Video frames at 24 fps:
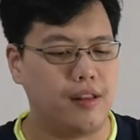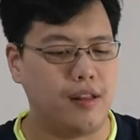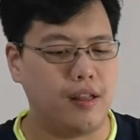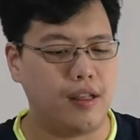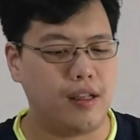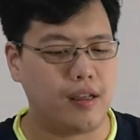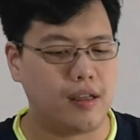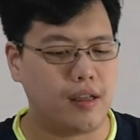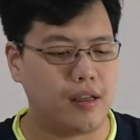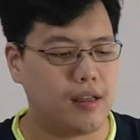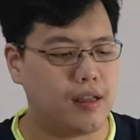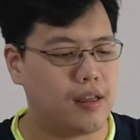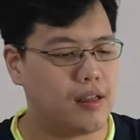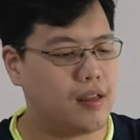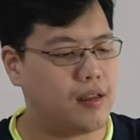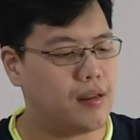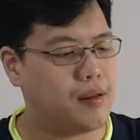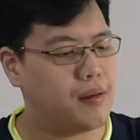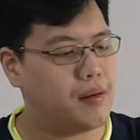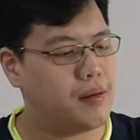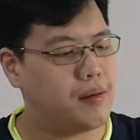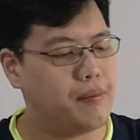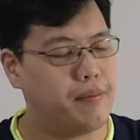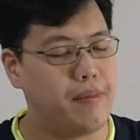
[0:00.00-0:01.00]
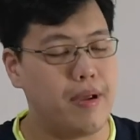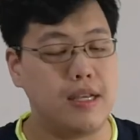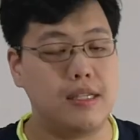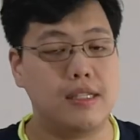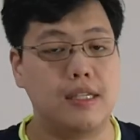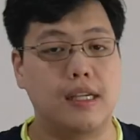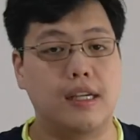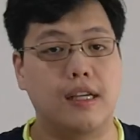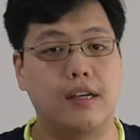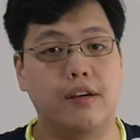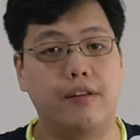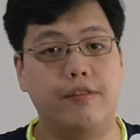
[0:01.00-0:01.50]
I think,
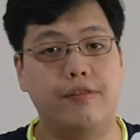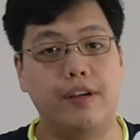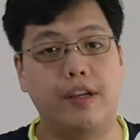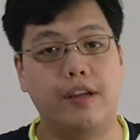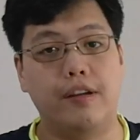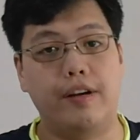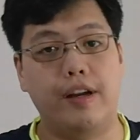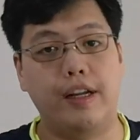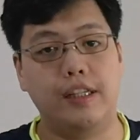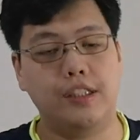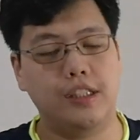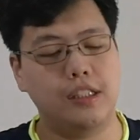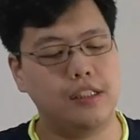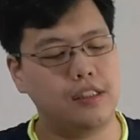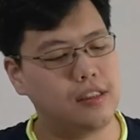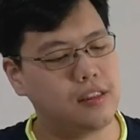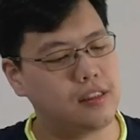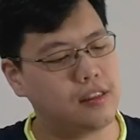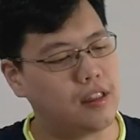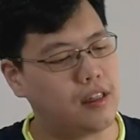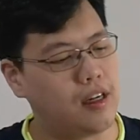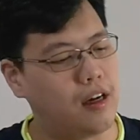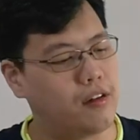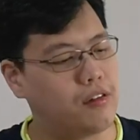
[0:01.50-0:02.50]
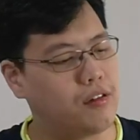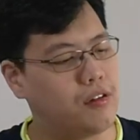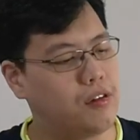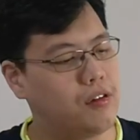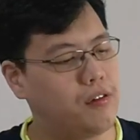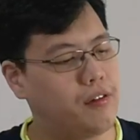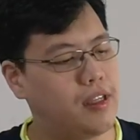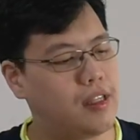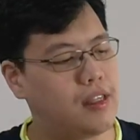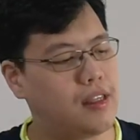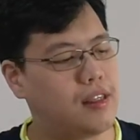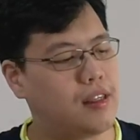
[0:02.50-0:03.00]
basic configurations on how to
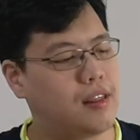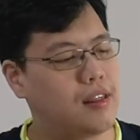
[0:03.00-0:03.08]
do it.